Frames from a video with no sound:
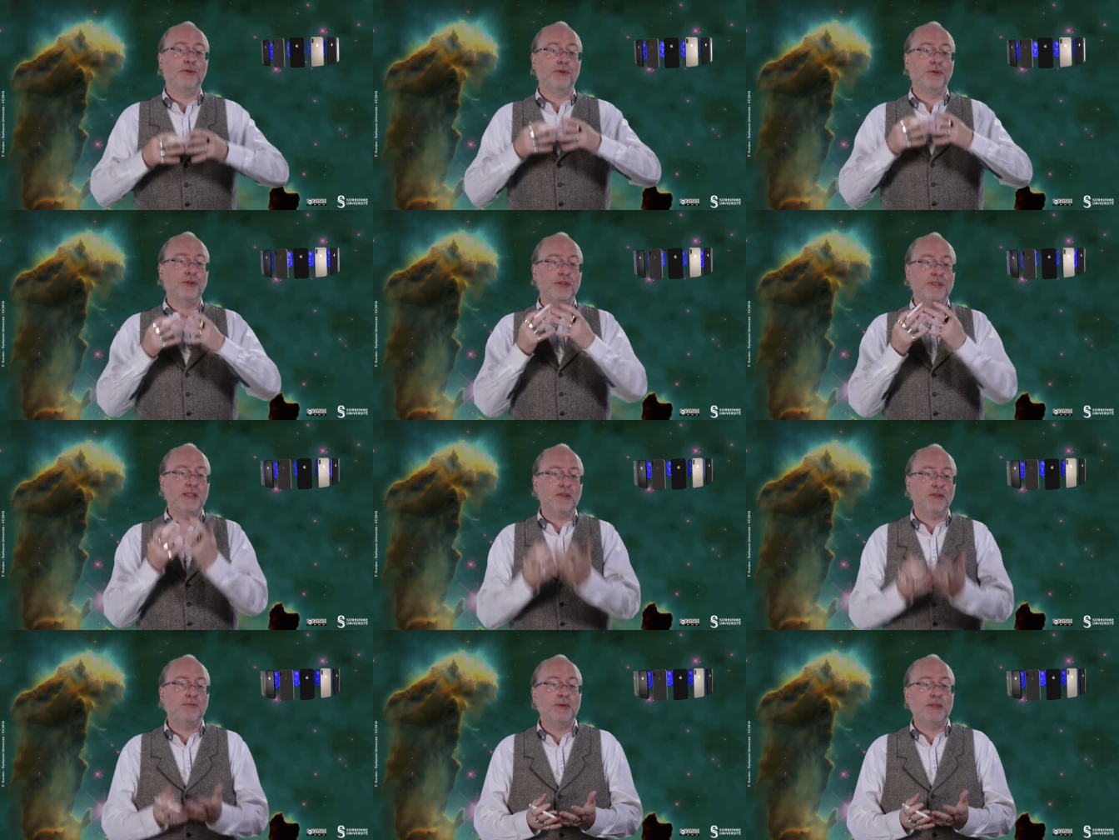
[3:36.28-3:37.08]
the
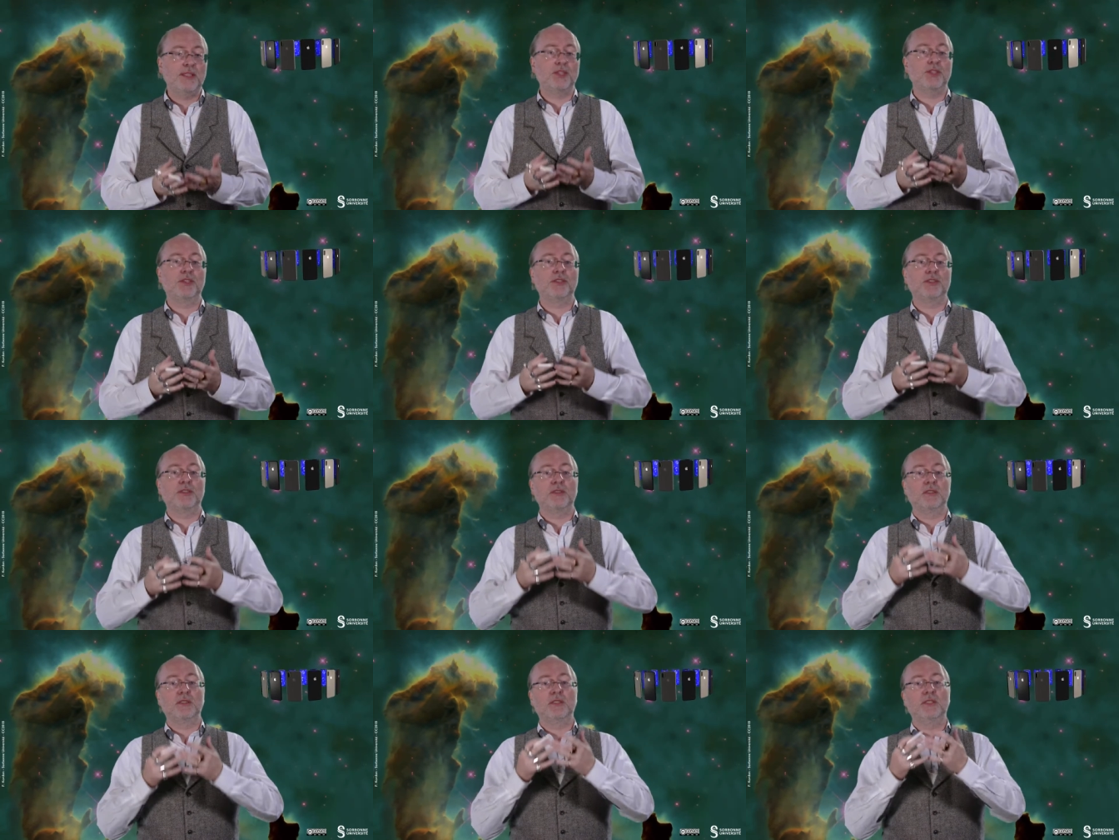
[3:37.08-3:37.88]
set of messages
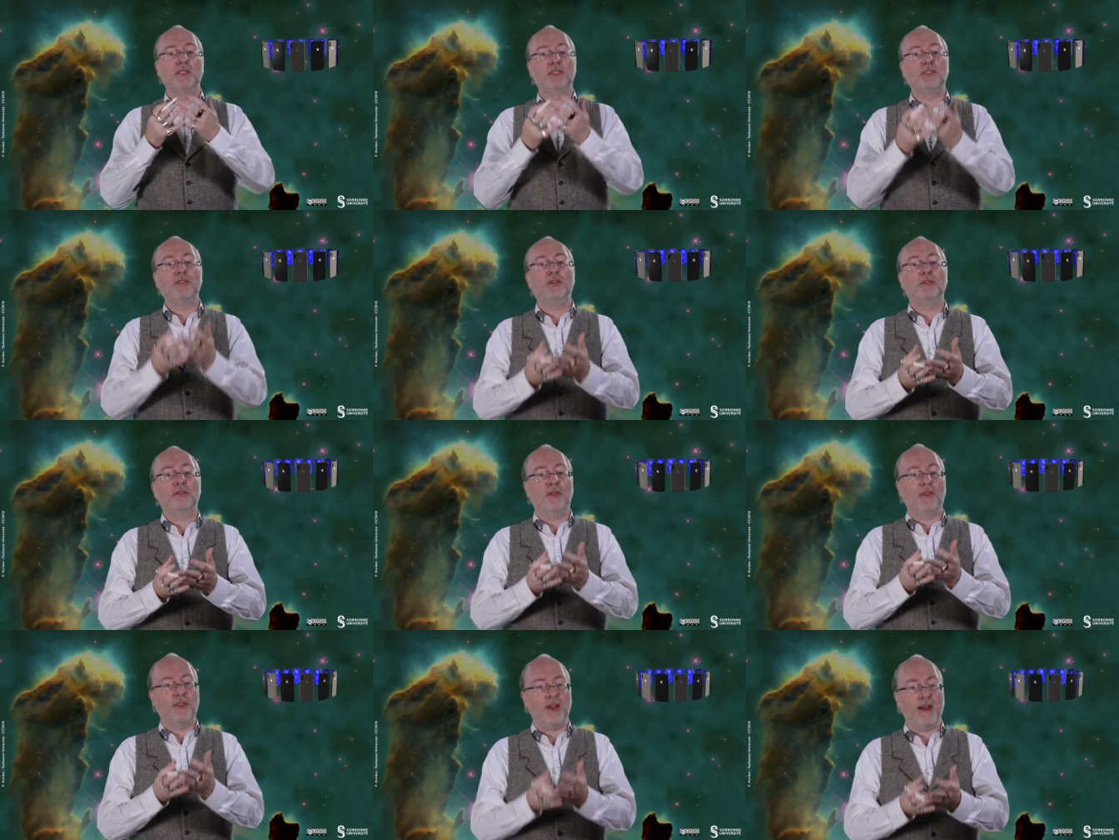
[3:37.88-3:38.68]
is not
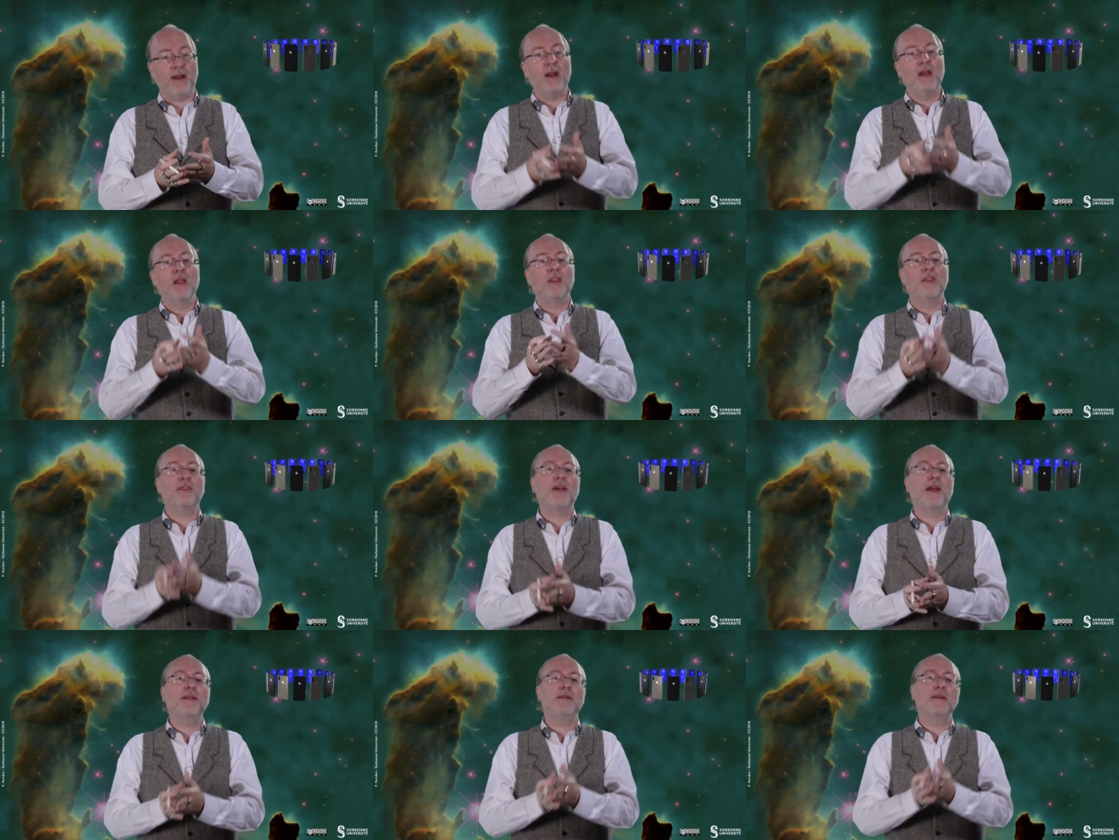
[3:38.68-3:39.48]
there,
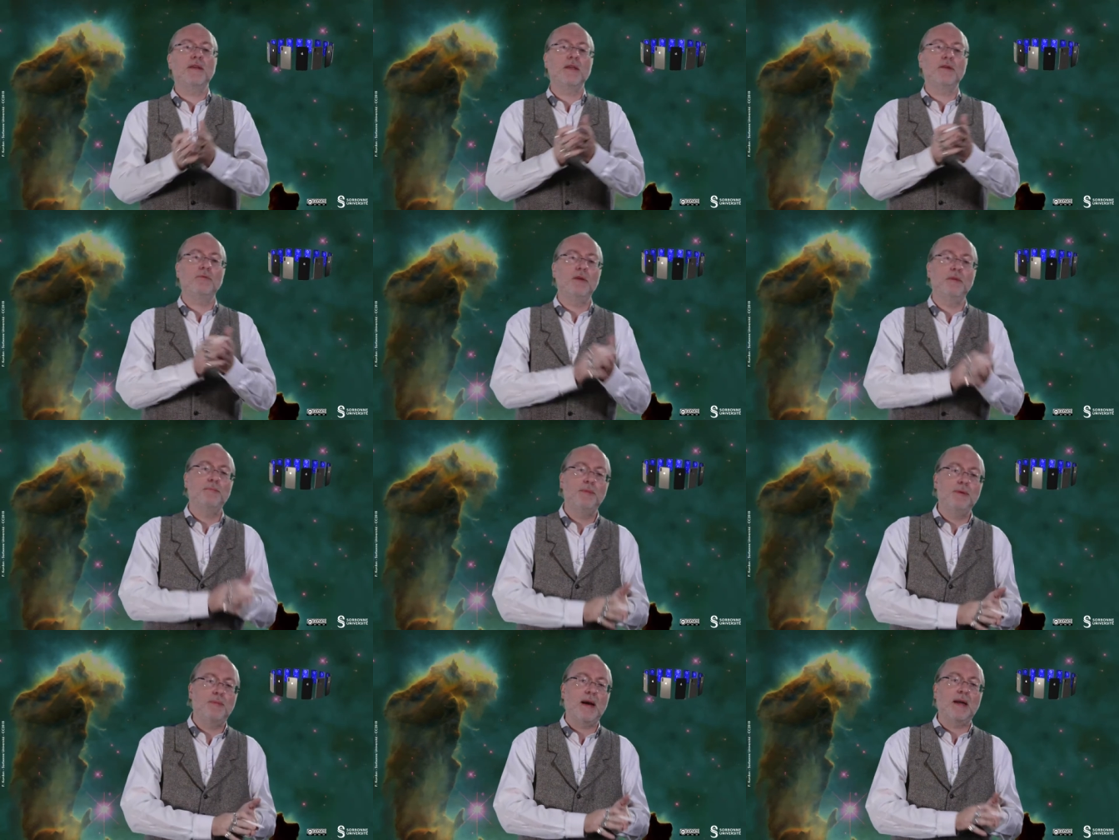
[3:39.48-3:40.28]
then it will
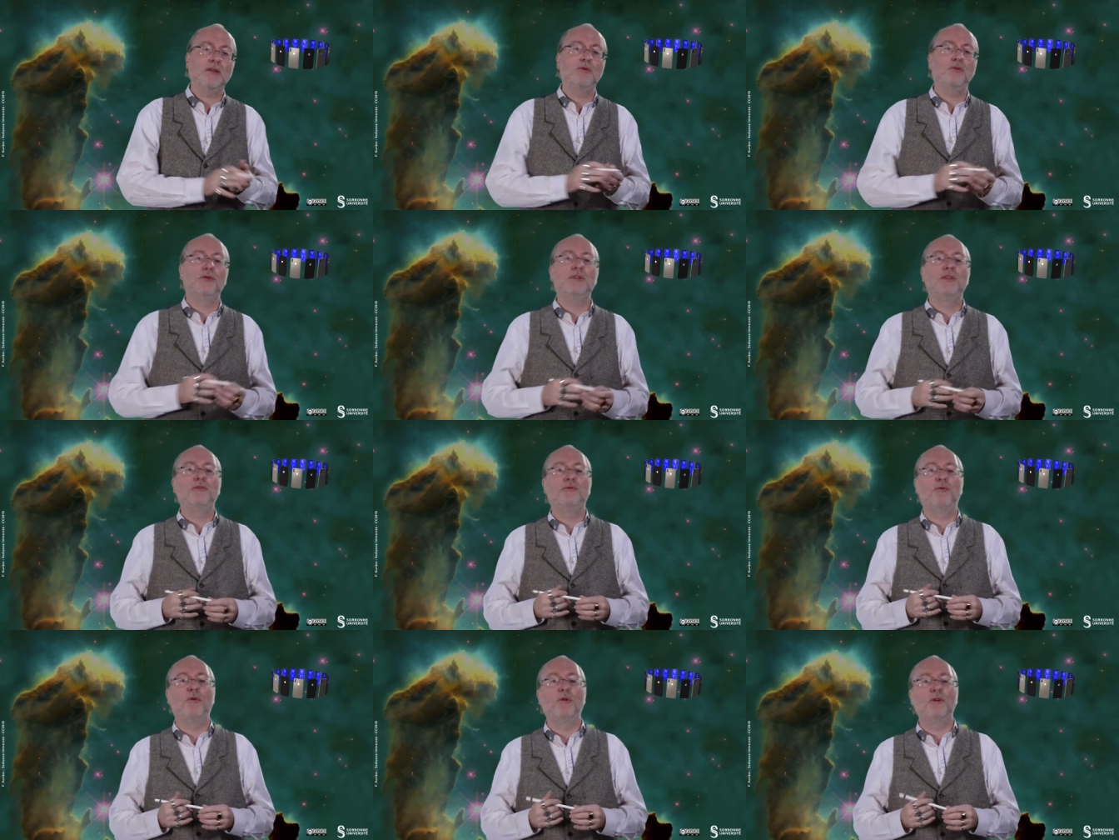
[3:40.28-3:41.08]
be back to the
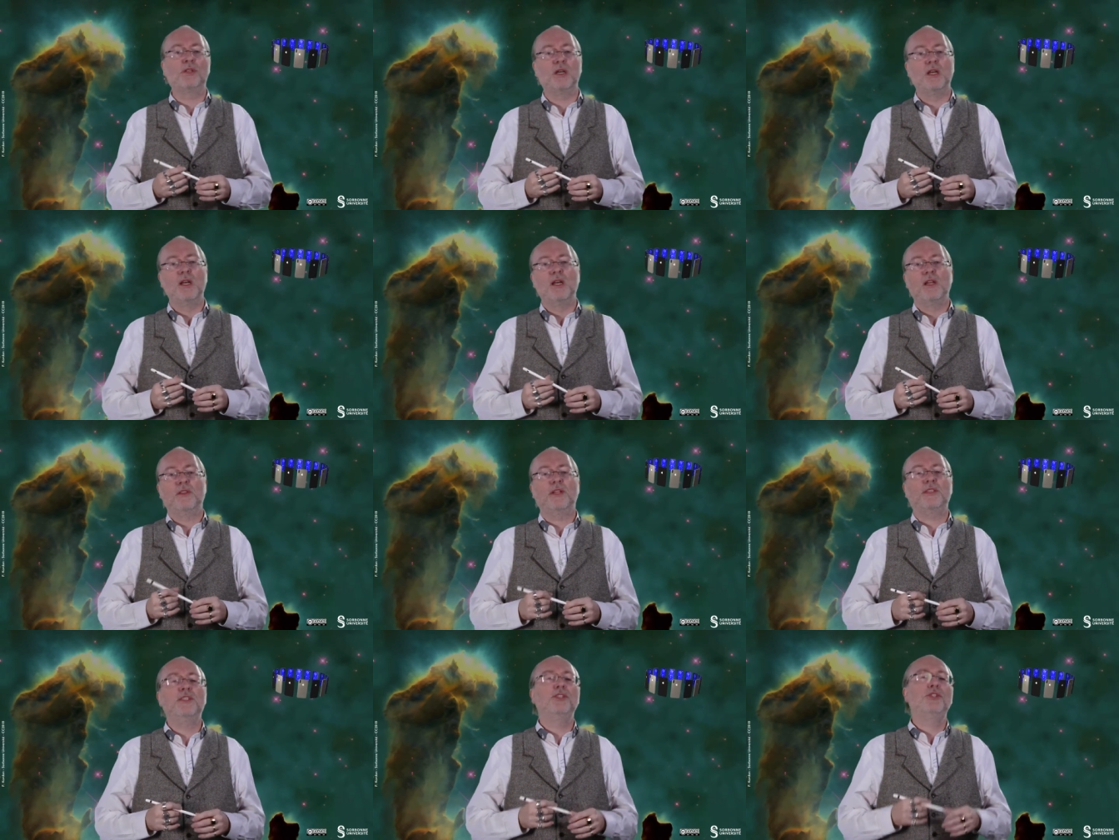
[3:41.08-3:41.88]
default
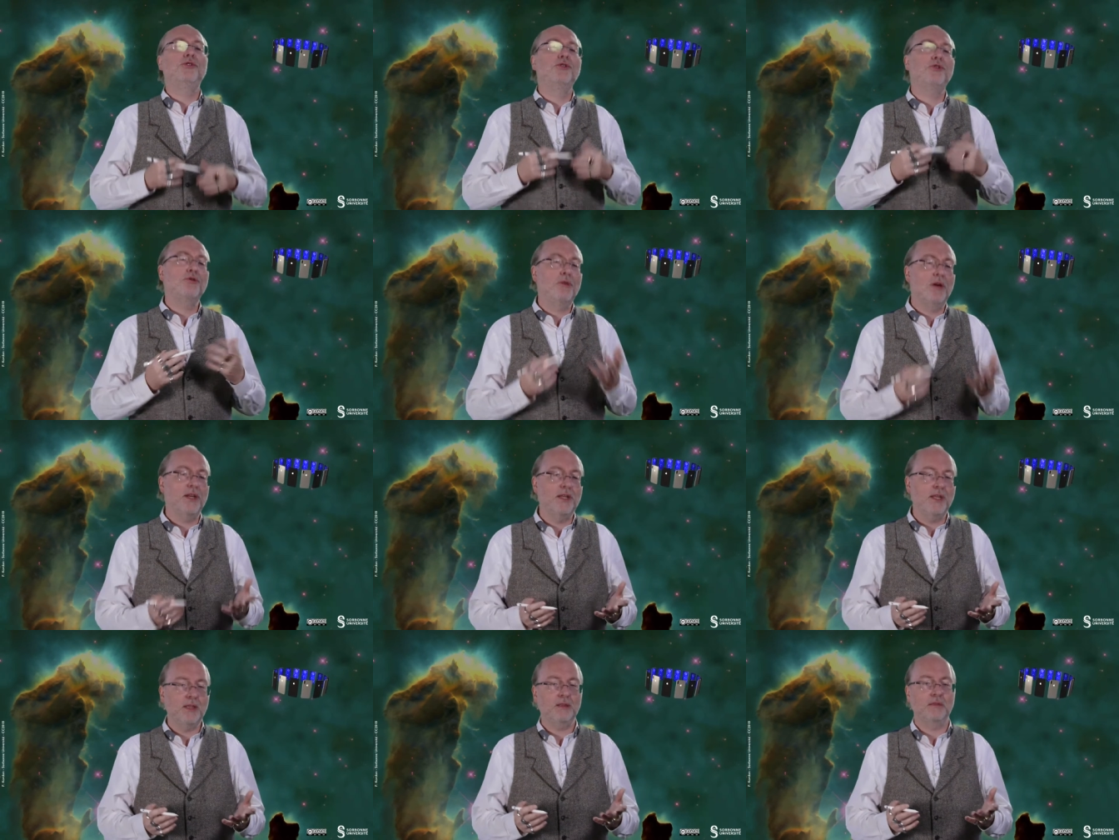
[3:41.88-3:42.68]
that is
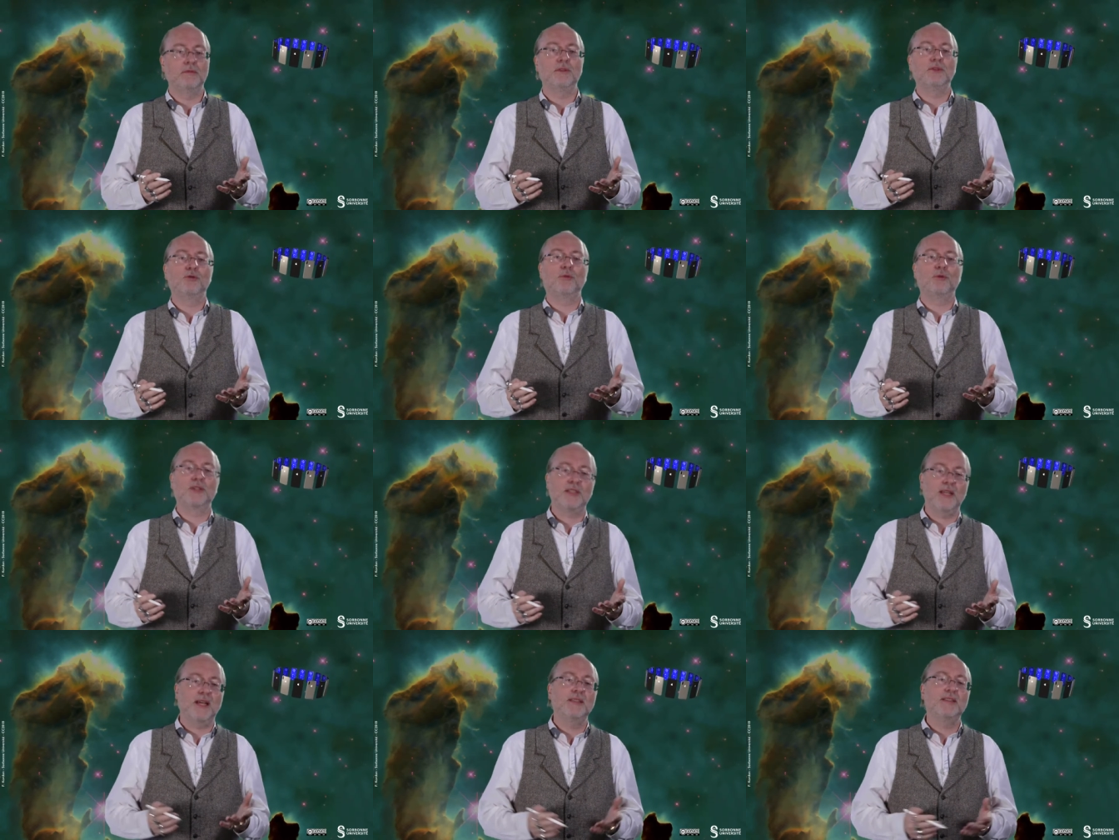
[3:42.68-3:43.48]
usually, in computer
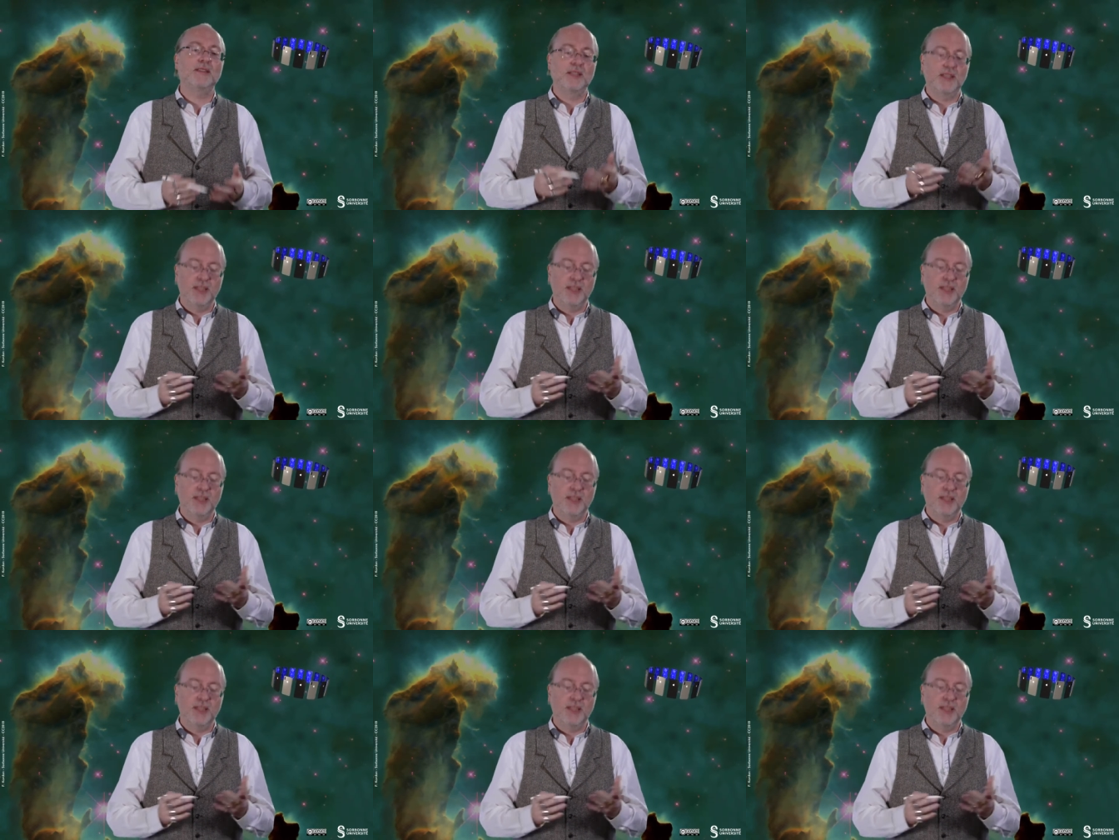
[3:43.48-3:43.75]
science,